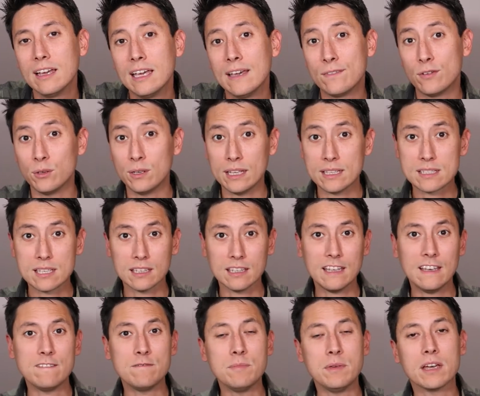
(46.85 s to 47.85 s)
If you need to
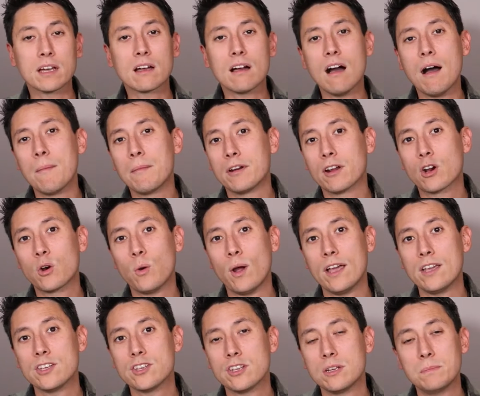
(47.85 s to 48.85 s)
leave me a comment or
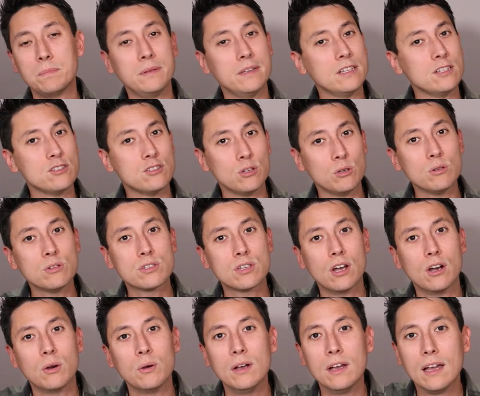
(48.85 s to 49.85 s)
question, please do
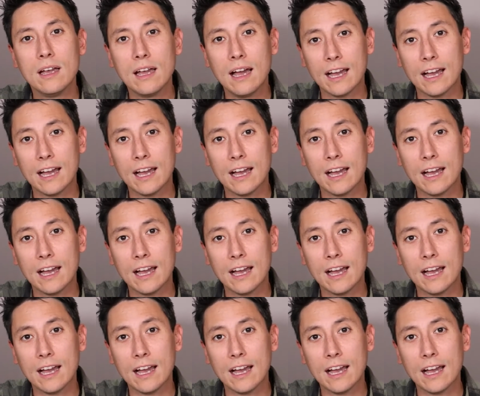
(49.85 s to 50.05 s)
so.